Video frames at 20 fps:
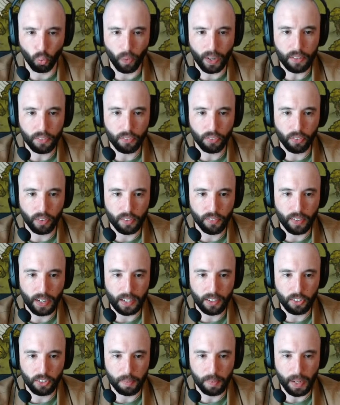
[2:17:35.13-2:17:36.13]
free
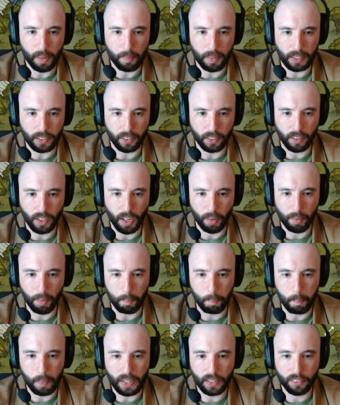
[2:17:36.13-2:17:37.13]
fantasy map maker. I'm
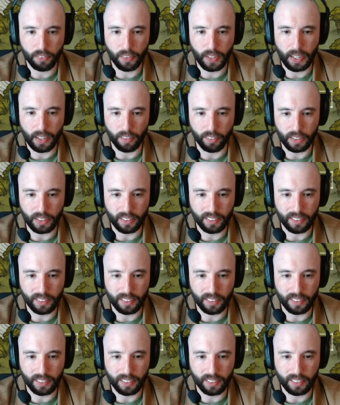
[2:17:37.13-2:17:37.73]
a big fan of it.